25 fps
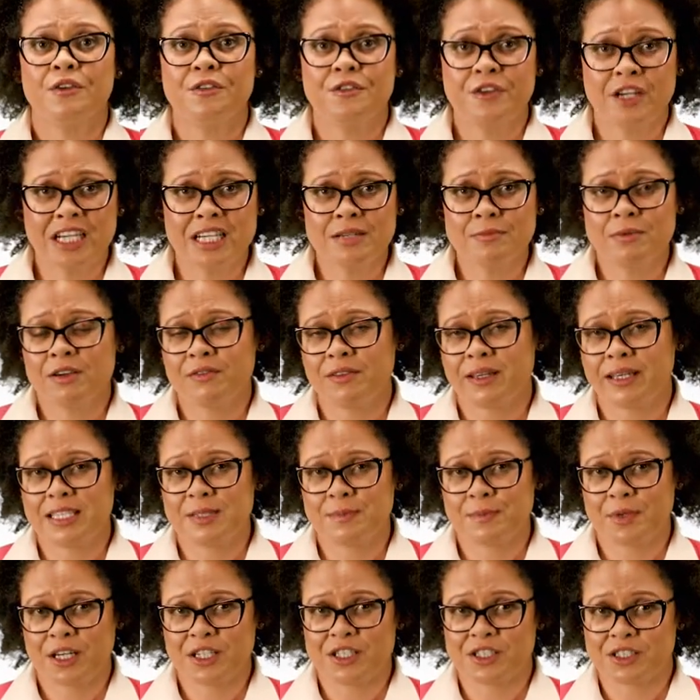Freedom of
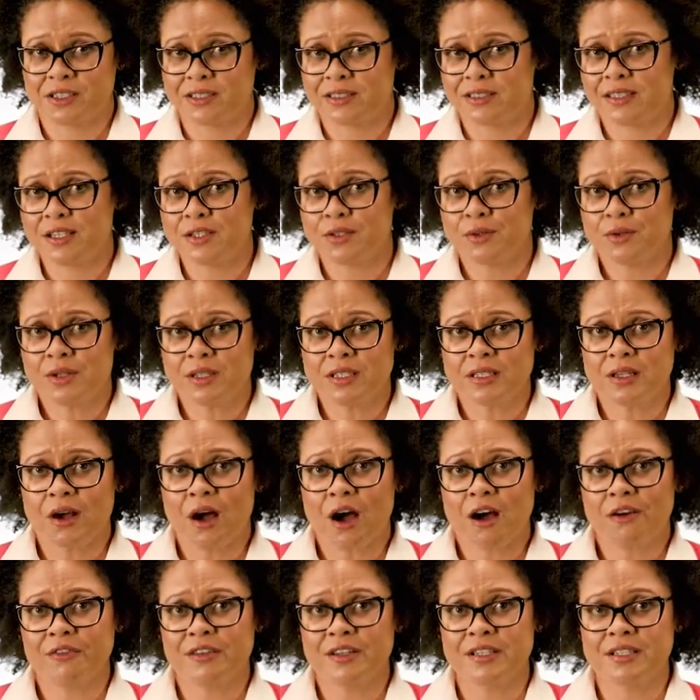expression is also
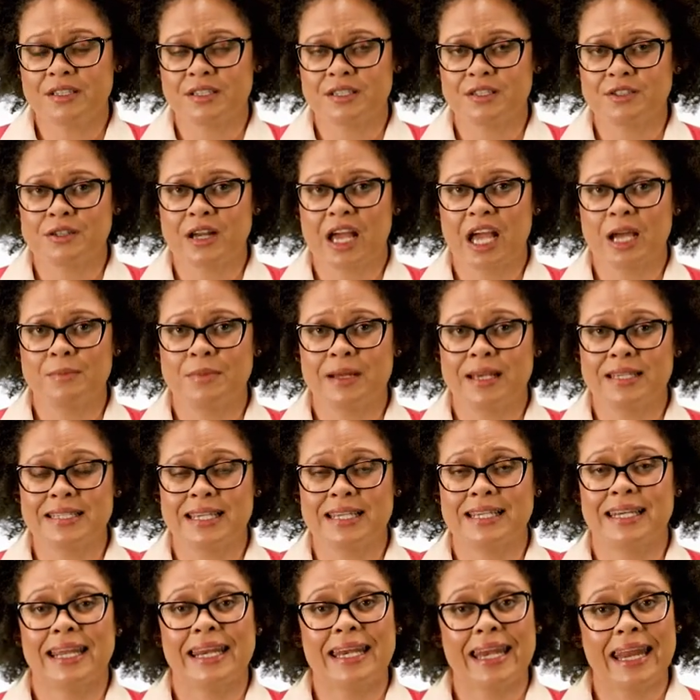often described as
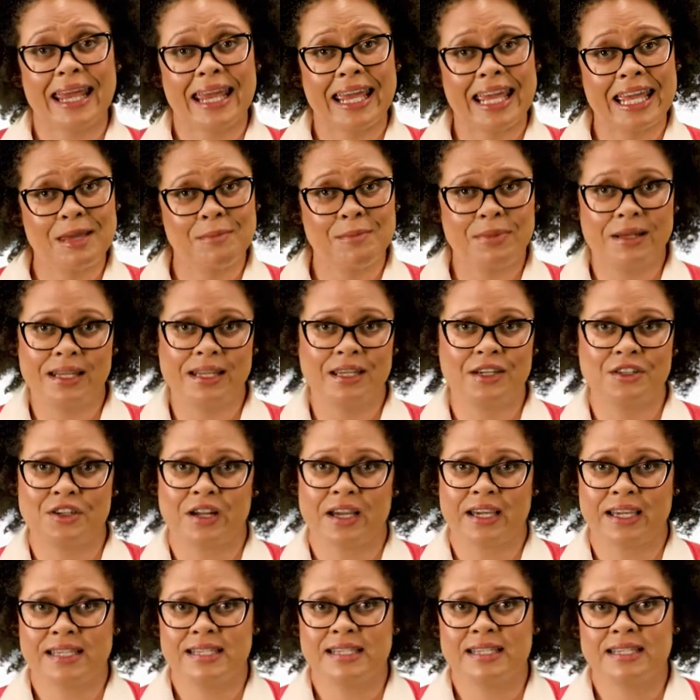an enabling
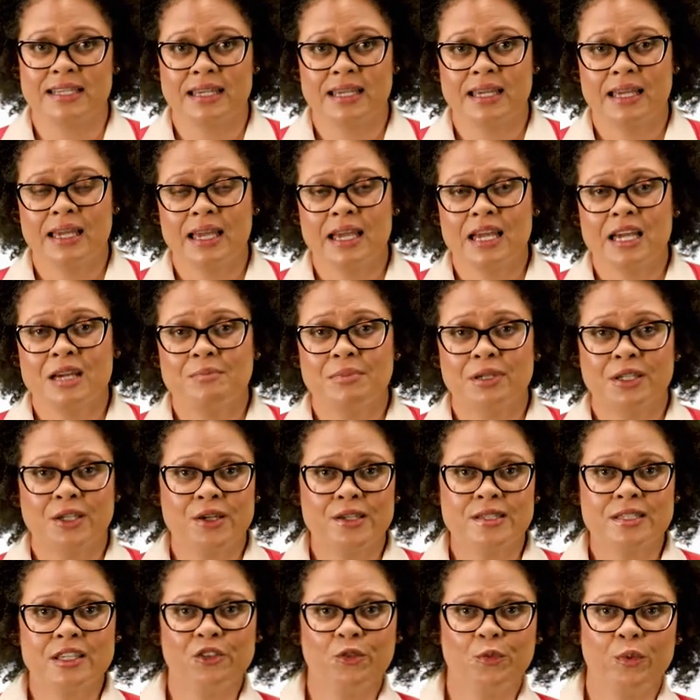right,
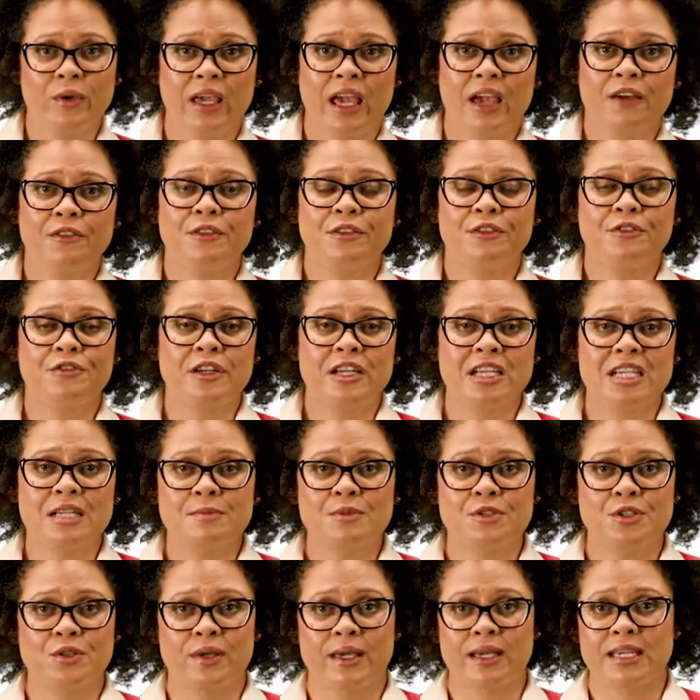because if we have the
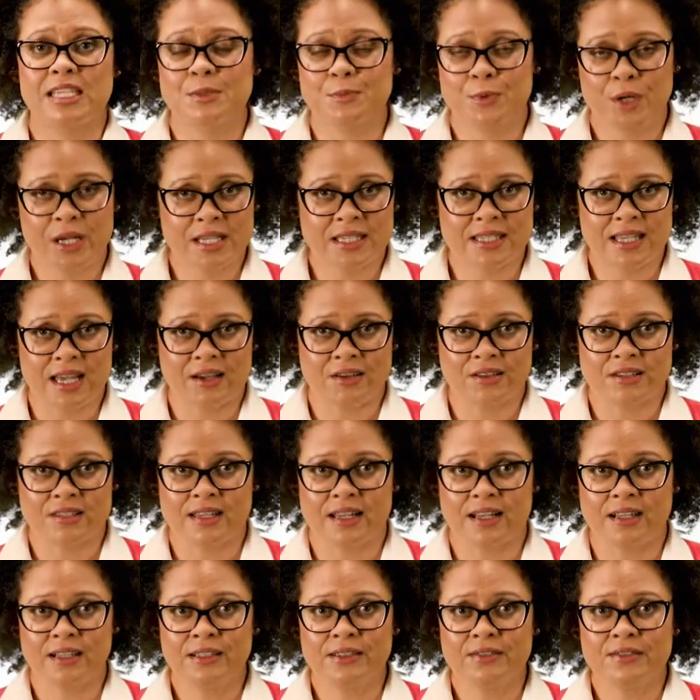freedom to express
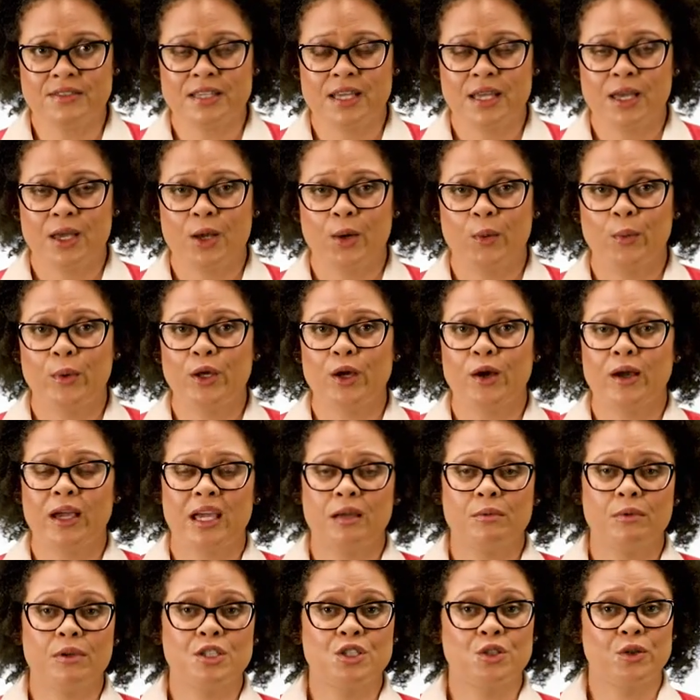ourselves, we are
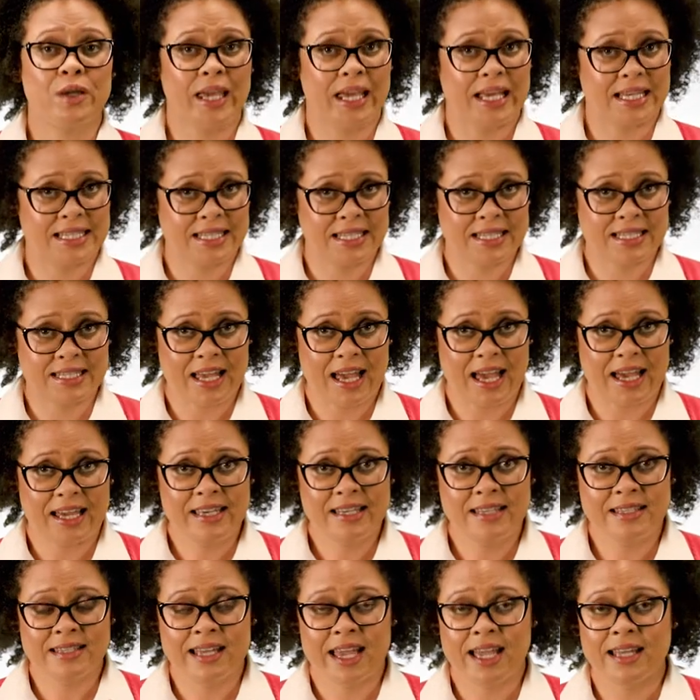able to
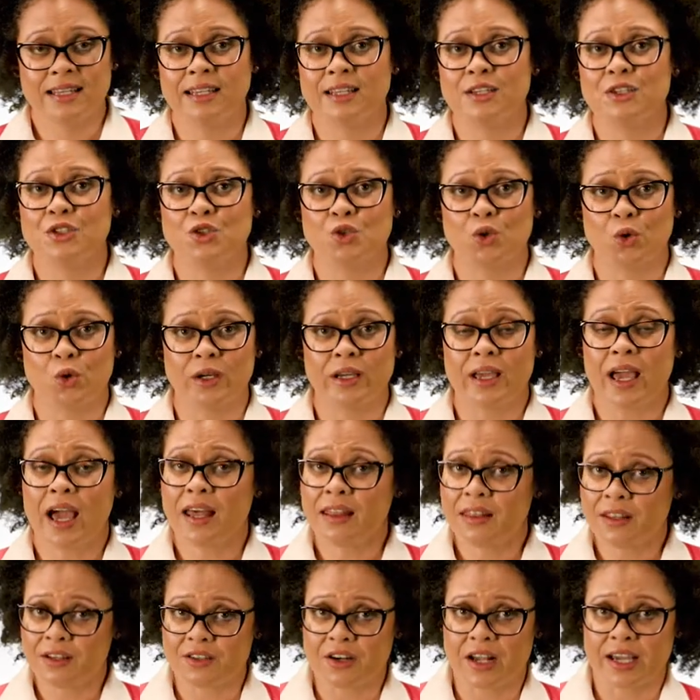exercise and enjoy
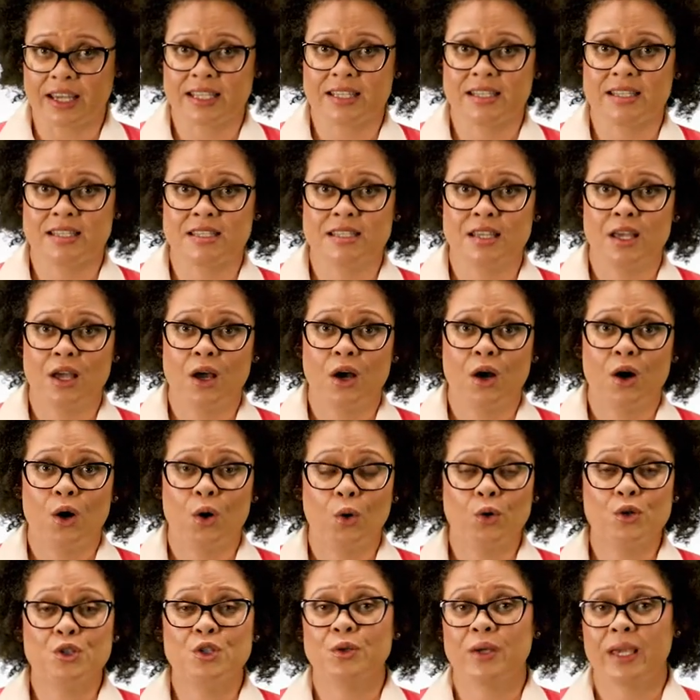other rights,
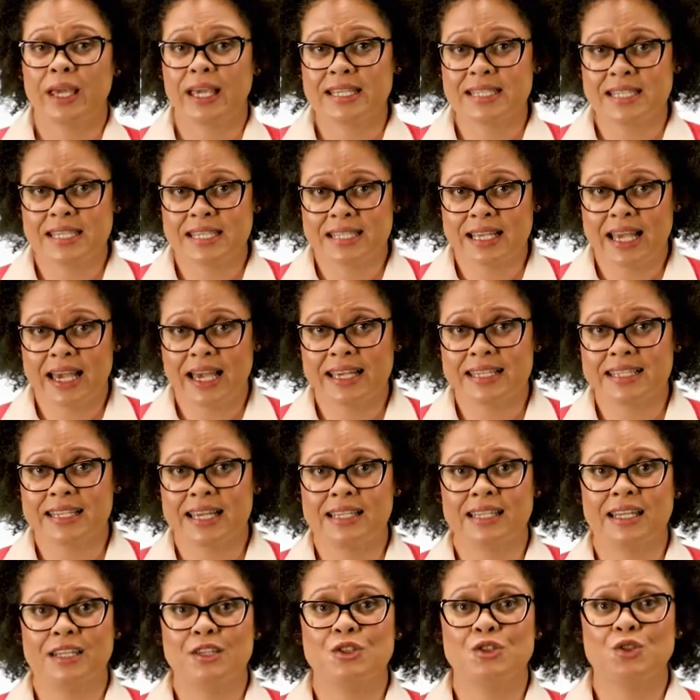or to exercise
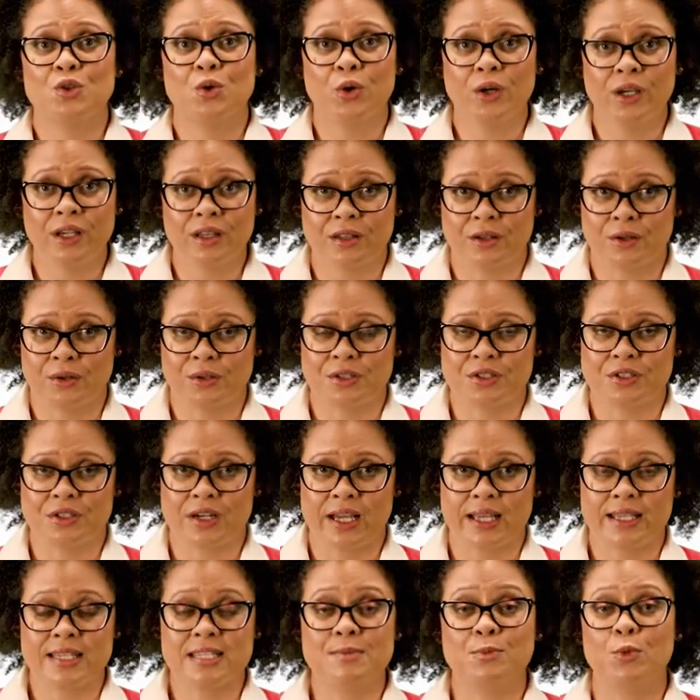and enjoy those
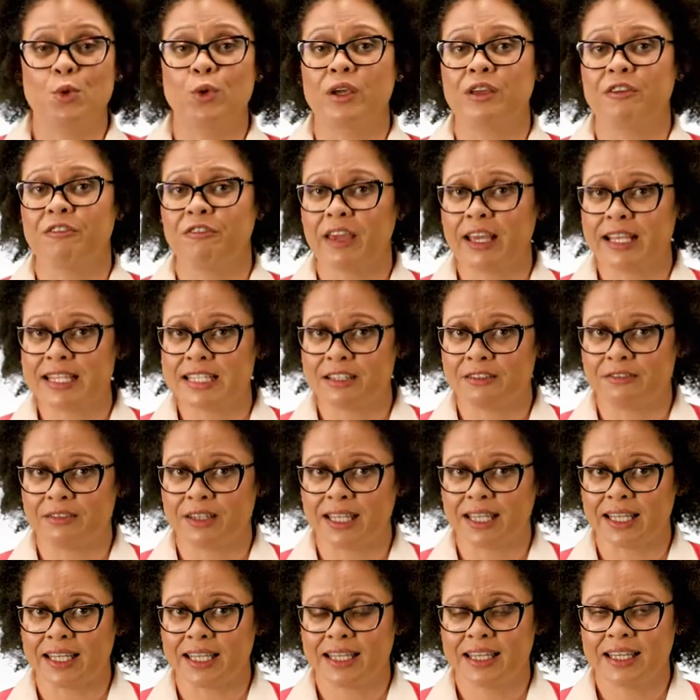rights more
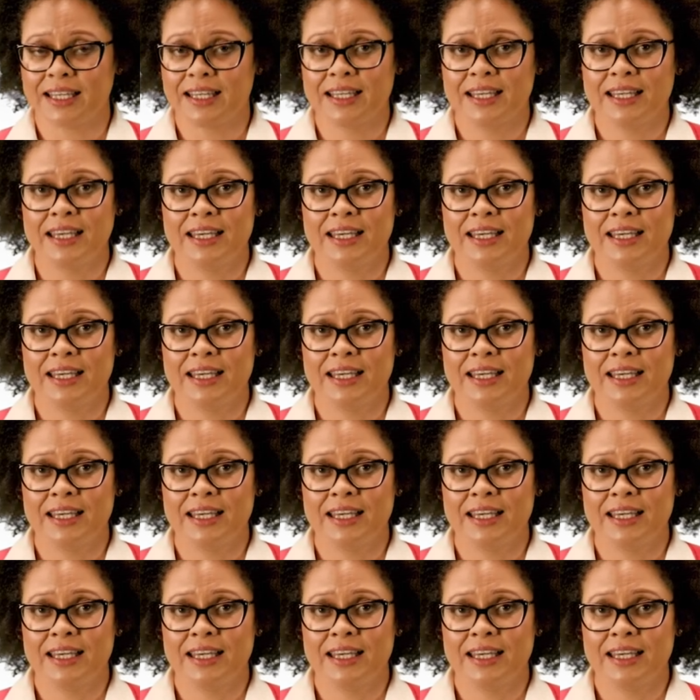effectively.